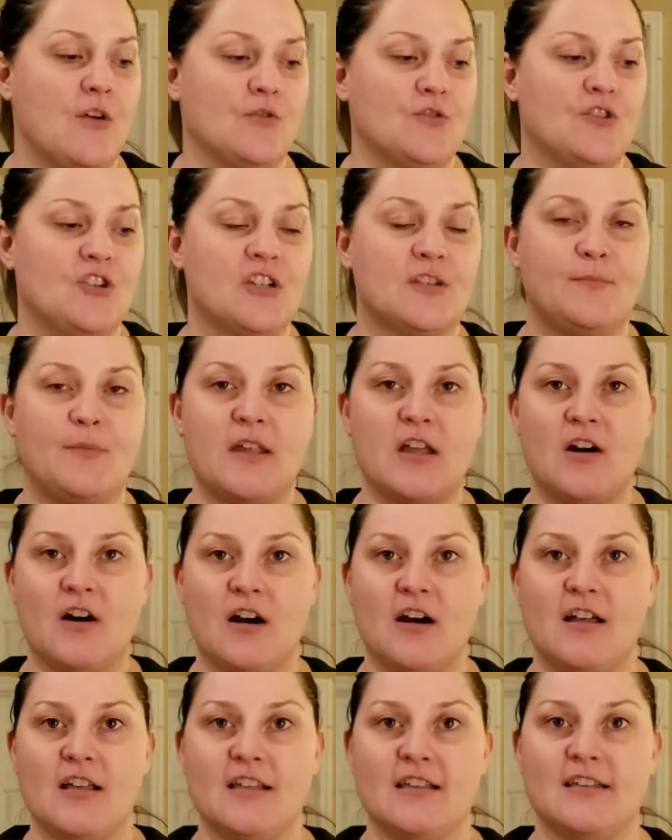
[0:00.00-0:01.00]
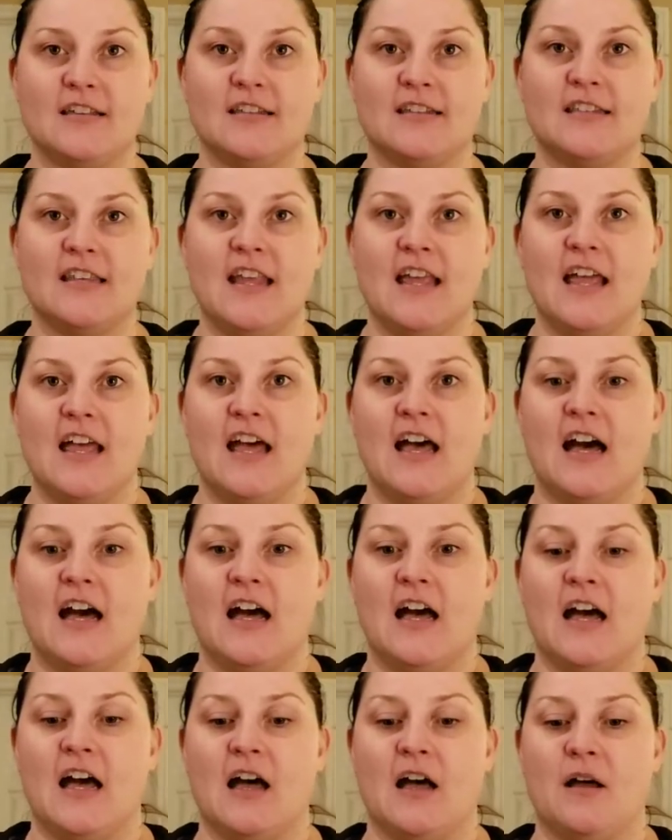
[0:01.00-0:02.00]
just because,
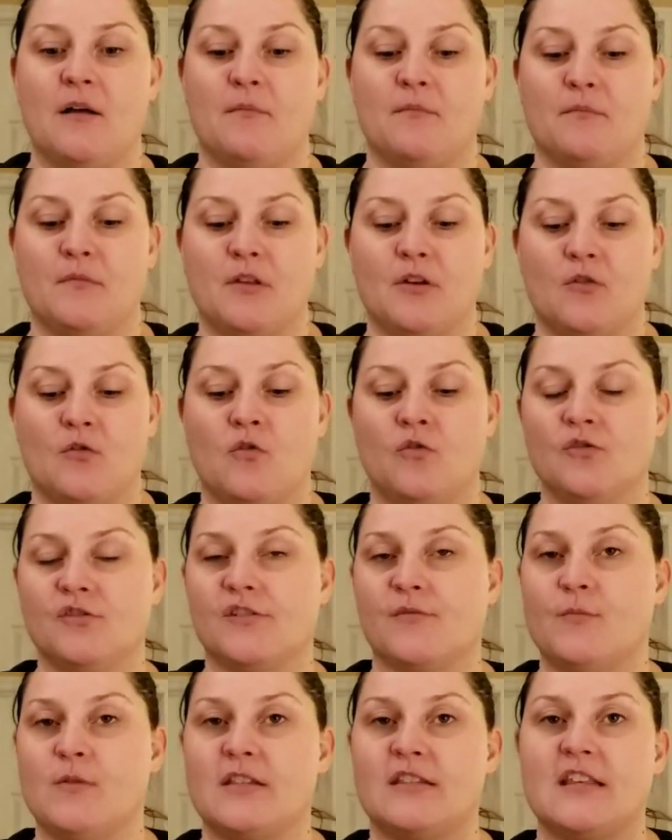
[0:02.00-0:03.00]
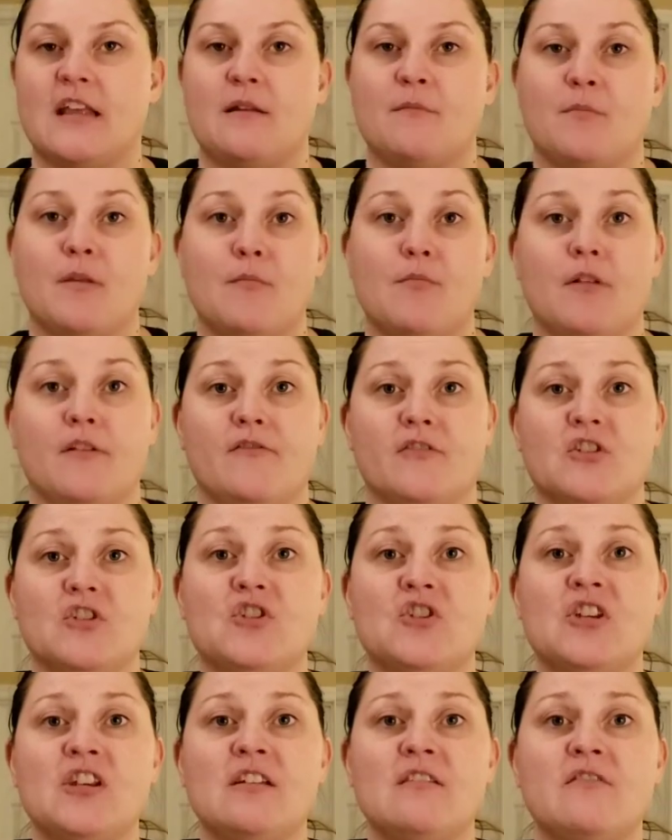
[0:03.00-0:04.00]
goals have been set and people have
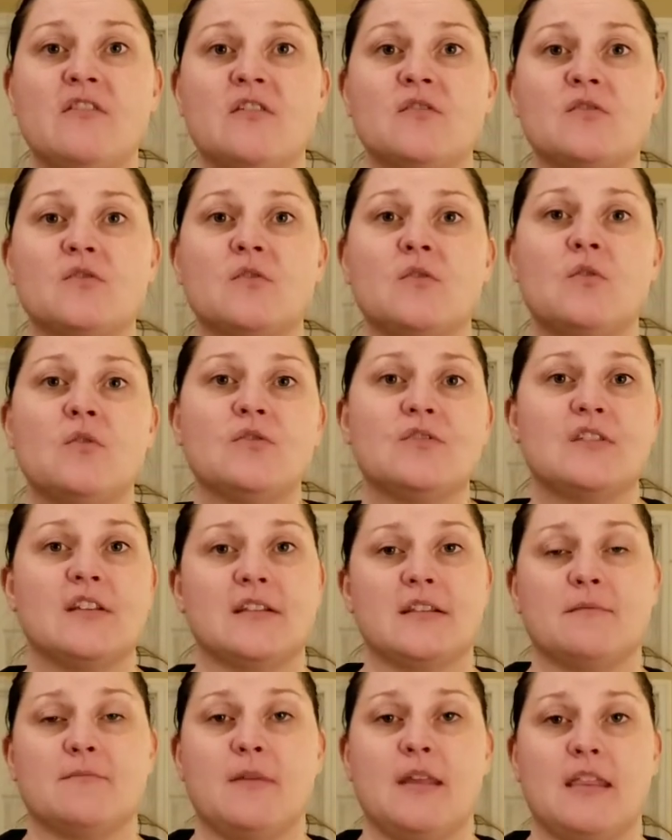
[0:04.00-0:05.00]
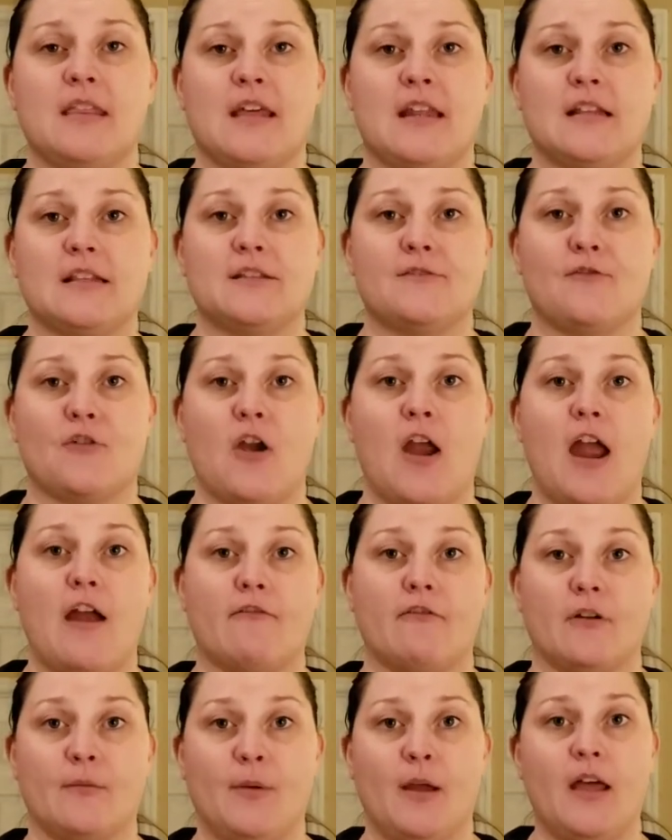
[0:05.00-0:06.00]
achieved those goals doesn't mean that it's for
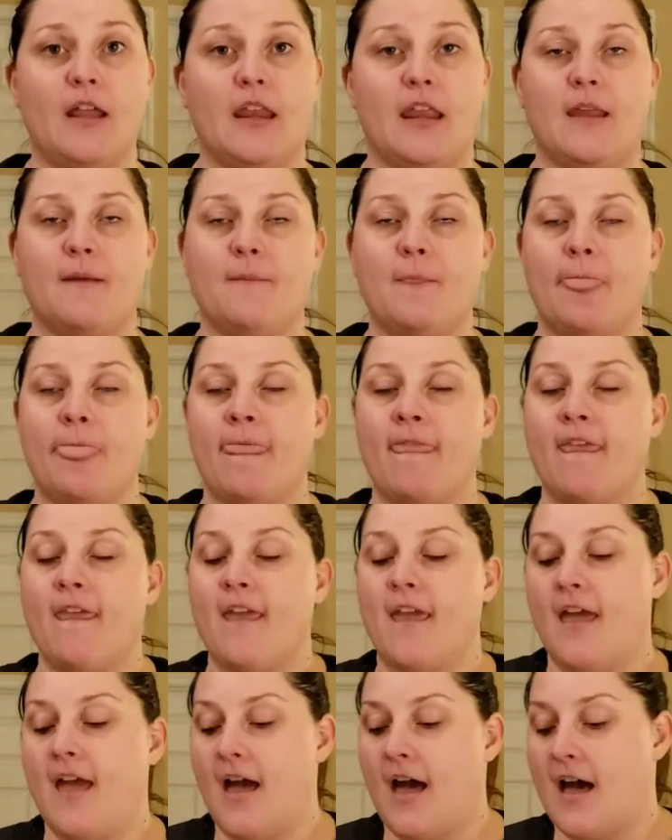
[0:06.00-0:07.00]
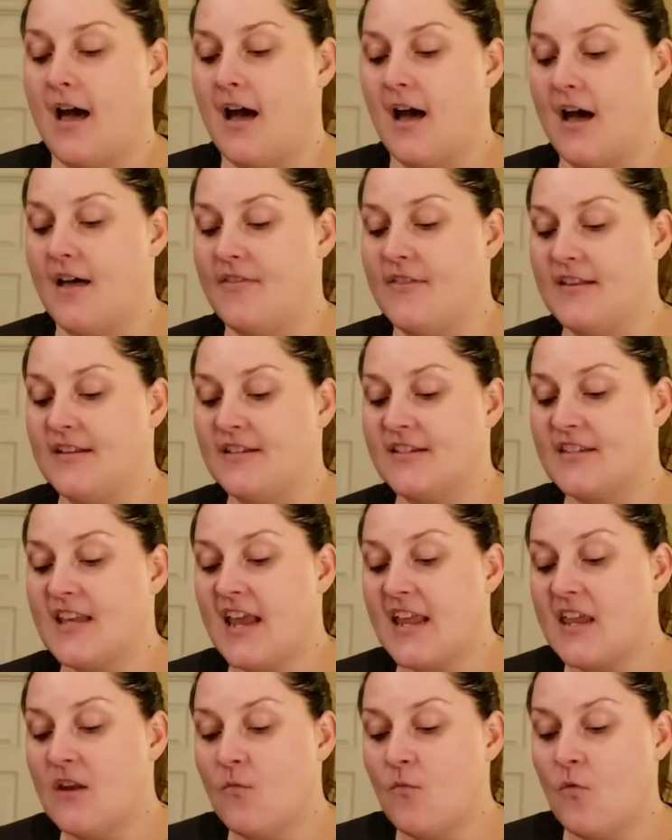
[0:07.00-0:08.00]
everybody. The
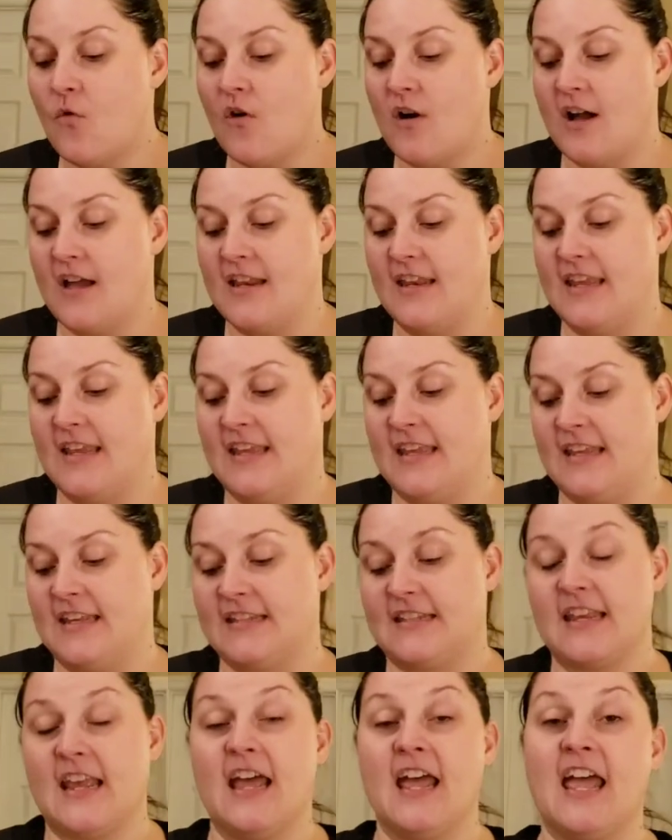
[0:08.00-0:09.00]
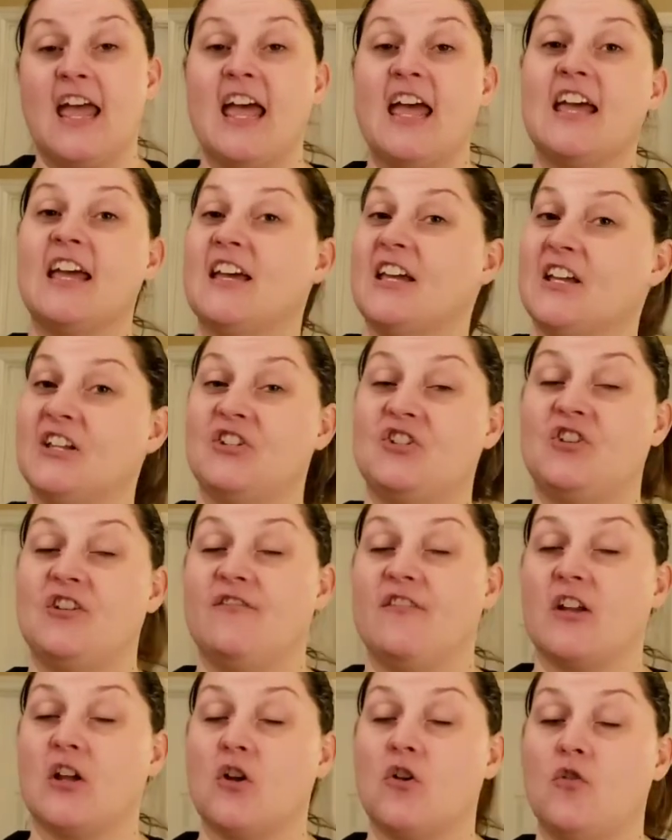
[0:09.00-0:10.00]
second one is
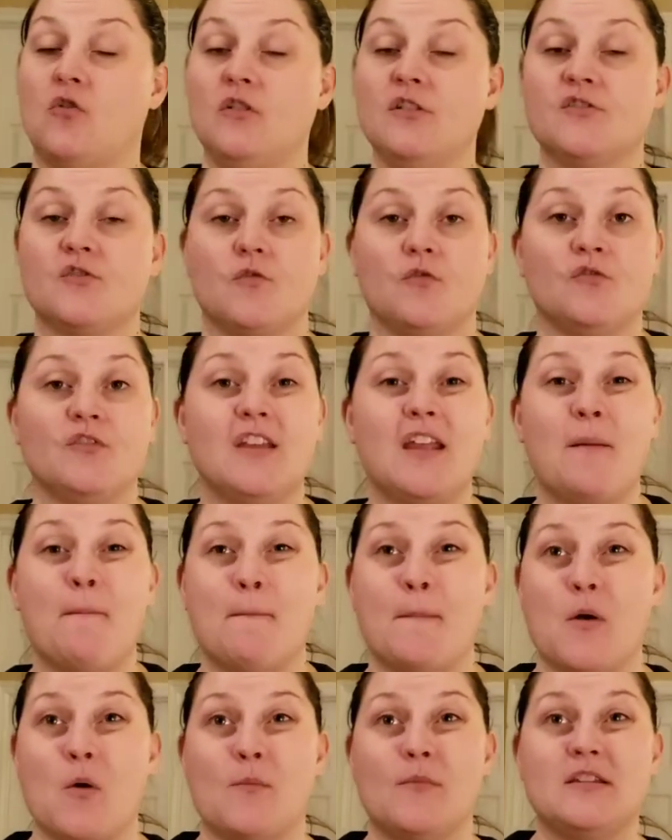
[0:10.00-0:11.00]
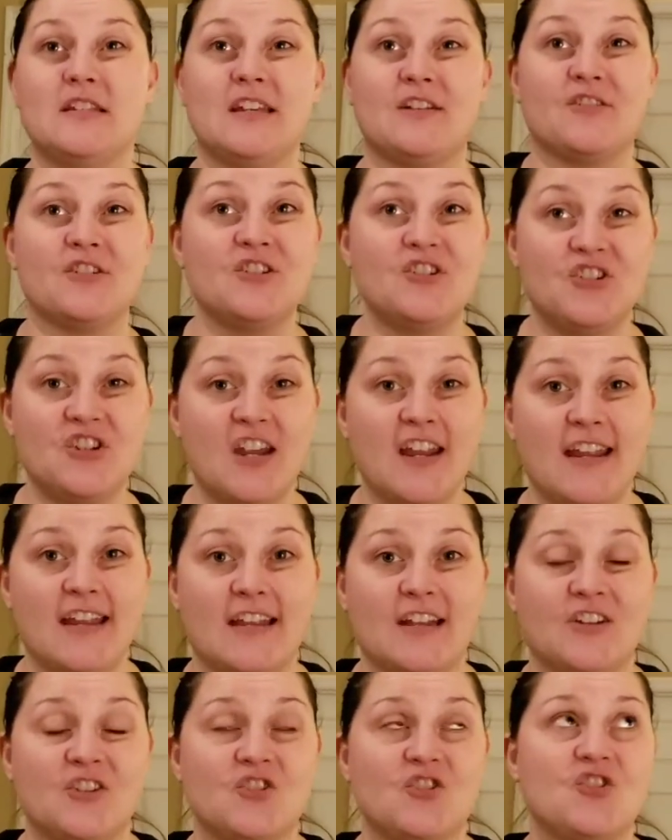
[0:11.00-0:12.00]
achieving a goal is only a momentary
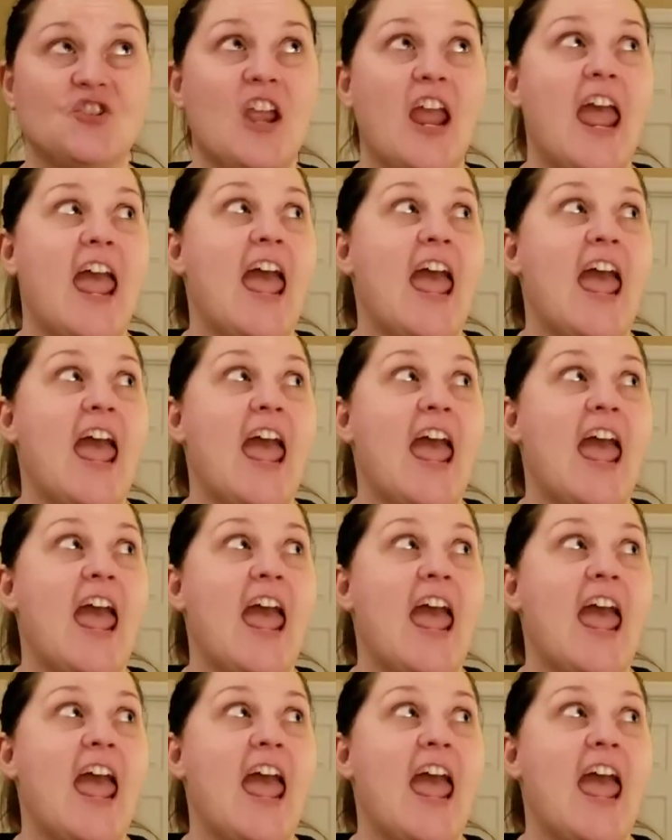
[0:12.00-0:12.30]
change.